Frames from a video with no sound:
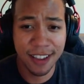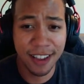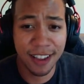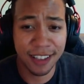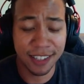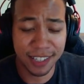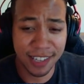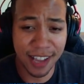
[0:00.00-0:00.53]

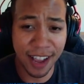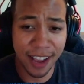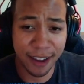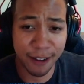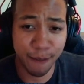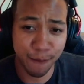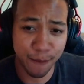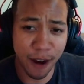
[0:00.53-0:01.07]
a
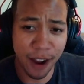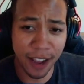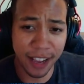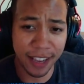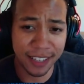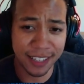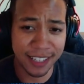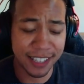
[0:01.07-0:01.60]
side of
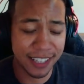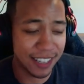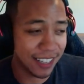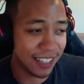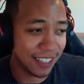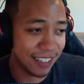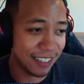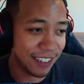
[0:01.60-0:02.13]
fries,
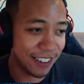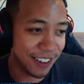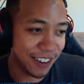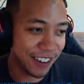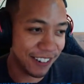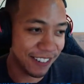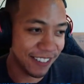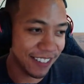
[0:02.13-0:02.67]
you
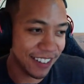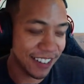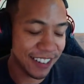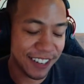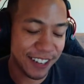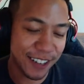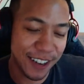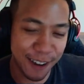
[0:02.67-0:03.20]
know,
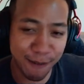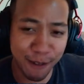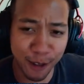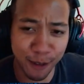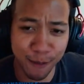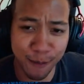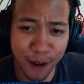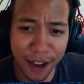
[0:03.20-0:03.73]
well, not
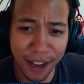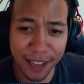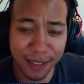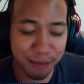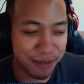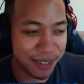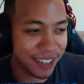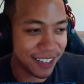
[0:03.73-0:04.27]
really
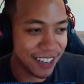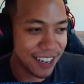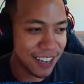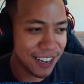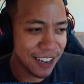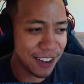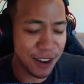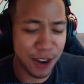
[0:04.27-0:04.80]
fries, but,
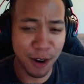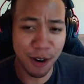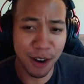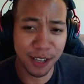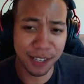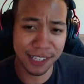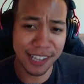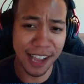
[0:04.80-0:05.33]
you know,
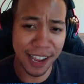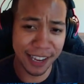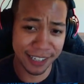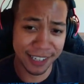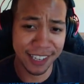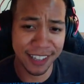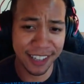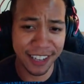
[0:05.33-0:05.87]

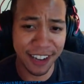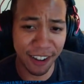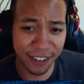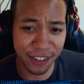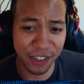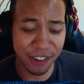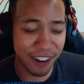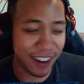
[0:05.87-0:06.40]
aside to the
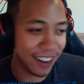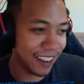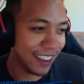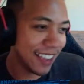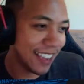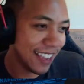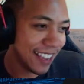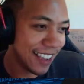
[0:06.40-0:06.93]

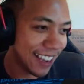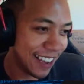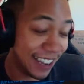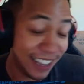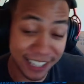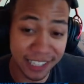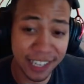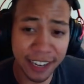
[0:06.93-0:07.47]
entree,
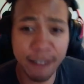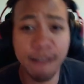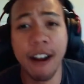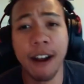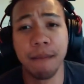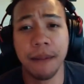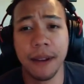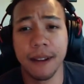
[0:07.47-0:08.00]
a second
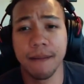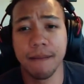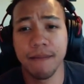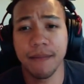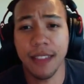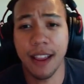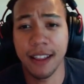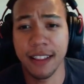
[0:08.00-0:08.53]
round pick.
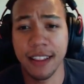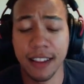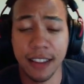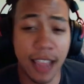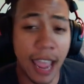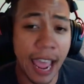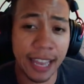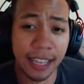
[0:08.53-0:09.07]
I think
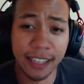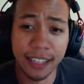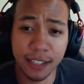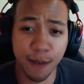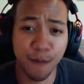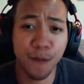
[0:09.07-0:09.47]
at least a